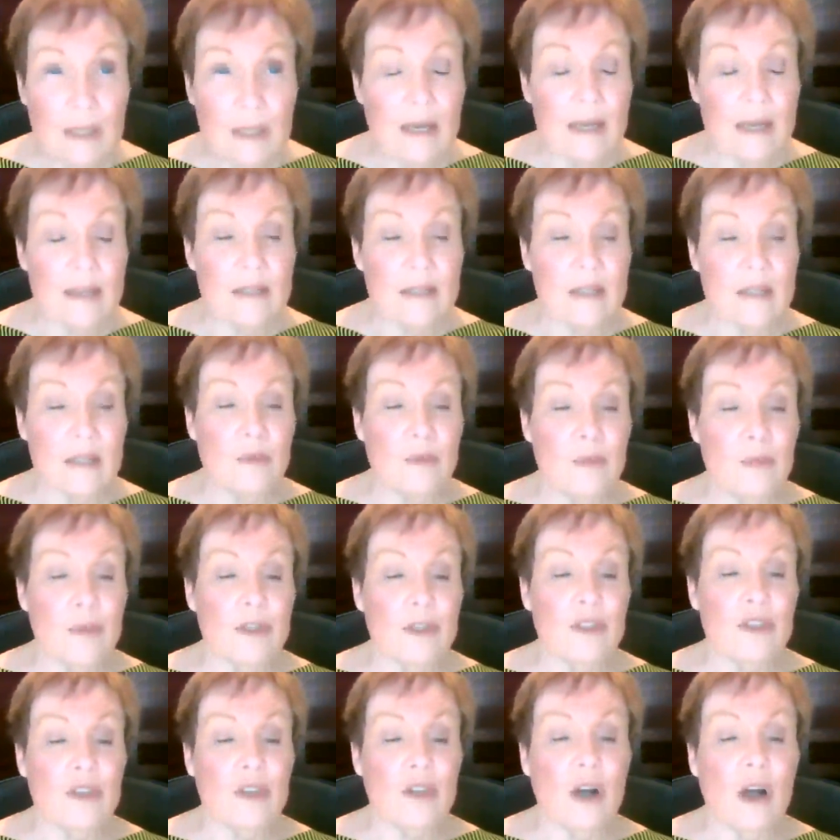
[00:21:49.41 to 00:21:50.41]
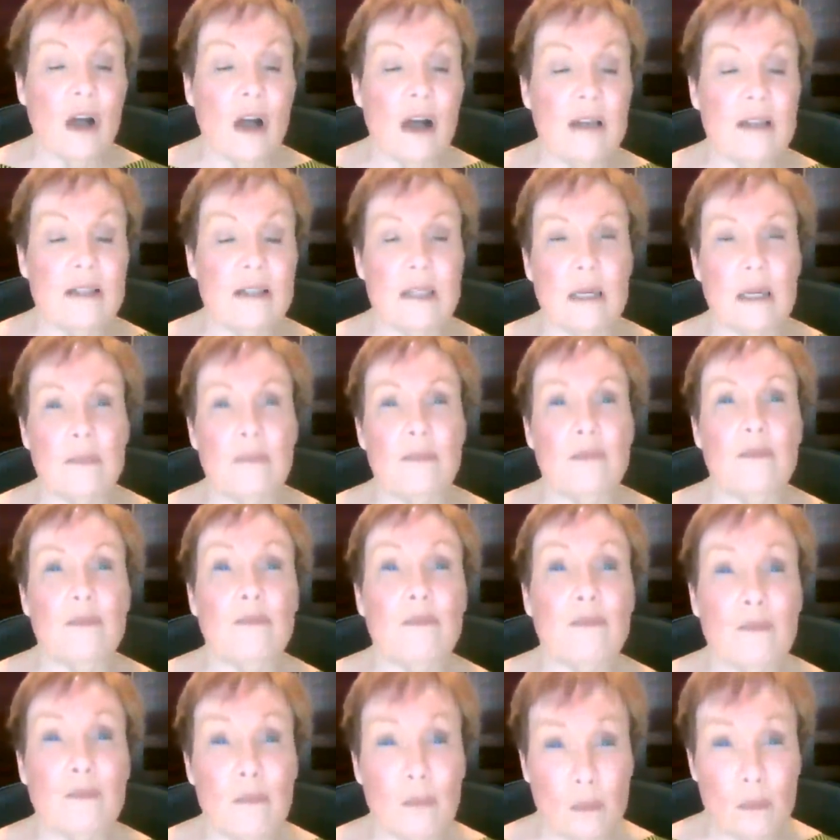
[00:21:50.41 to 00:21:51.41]
as a spiritual concept
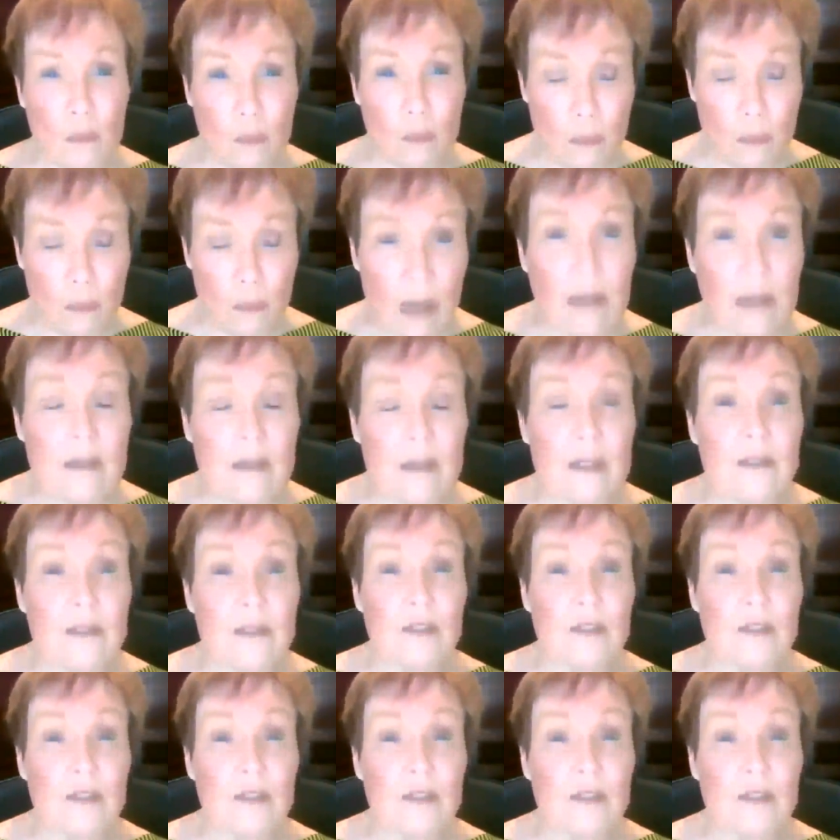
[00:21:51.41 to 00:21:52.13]
relative